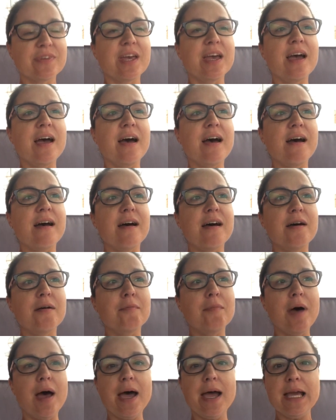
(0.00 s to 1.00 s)

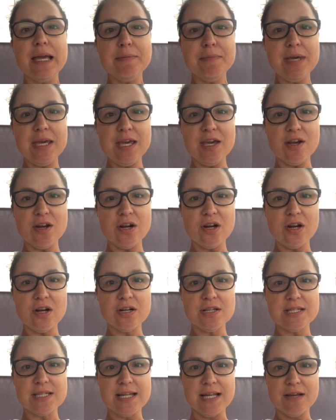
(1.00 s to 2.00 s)
I am here
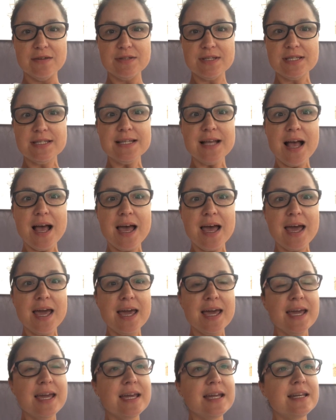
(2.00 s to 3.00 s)
sitting
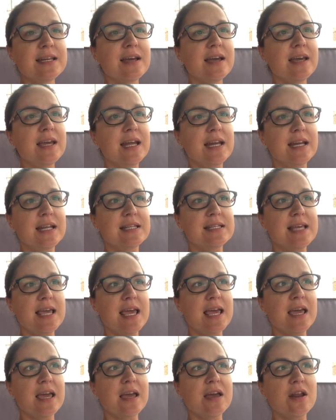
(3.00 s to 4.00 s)
outside. It is
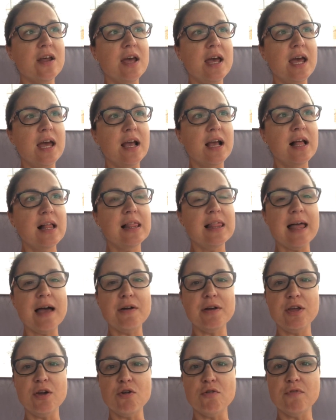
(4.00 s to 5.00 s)
a
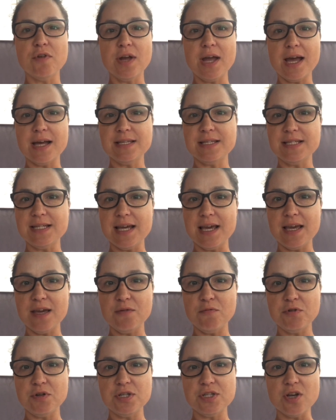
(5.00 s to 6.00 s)
cloudy, overcast day,
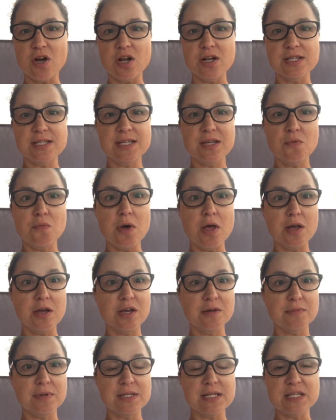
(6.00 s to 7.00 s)
which is honestly
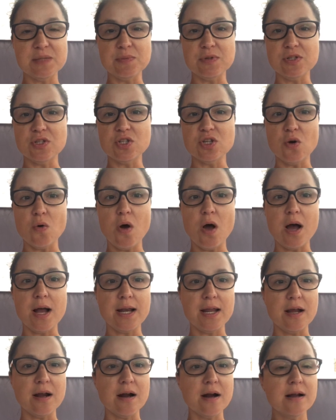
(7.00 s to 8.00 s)
welcome because it's been so hot
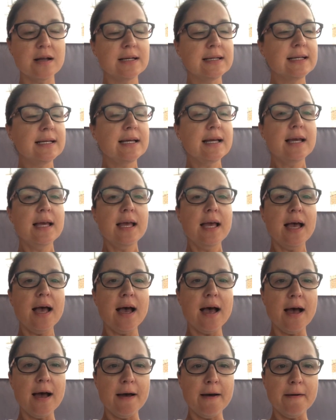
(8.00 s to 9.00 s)
here.
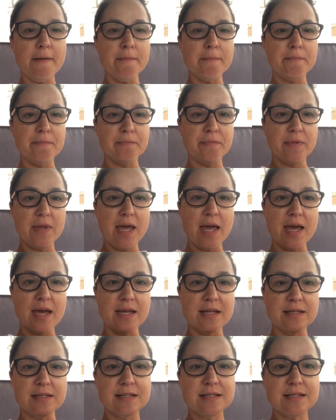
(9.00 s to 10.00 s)
And
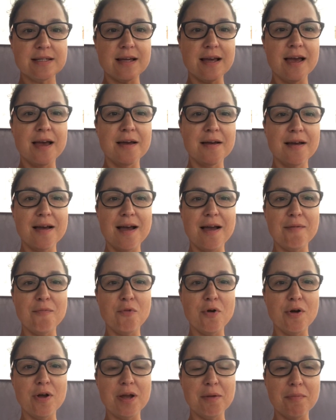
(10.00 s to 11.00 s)
I'm
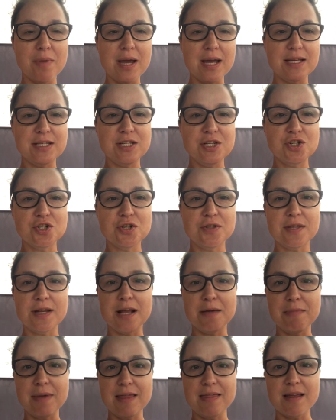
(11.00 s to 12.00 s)
wearing my t-shirt that
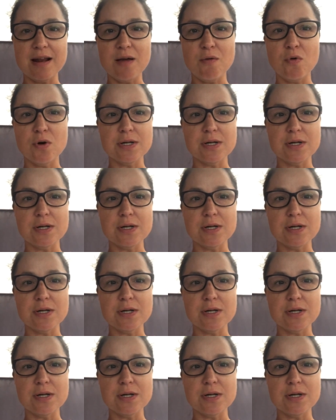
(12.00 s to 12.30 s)
I made that I wore